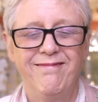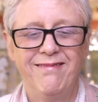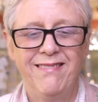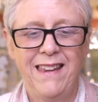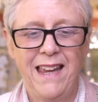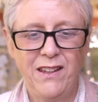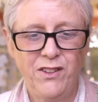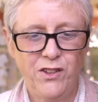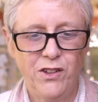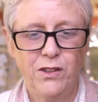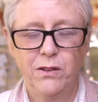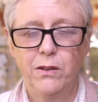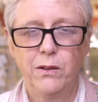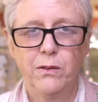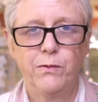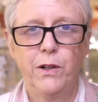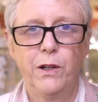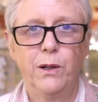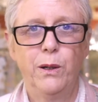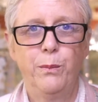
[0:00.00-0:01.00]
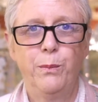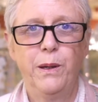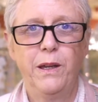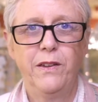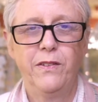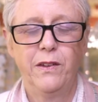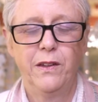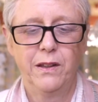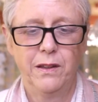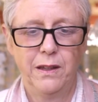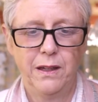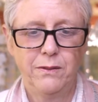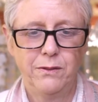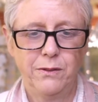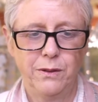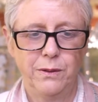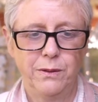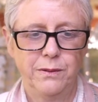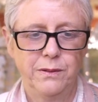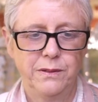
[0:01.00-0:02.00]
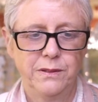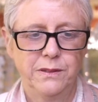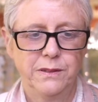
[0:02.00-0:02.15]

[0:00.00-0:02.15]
a very basic level.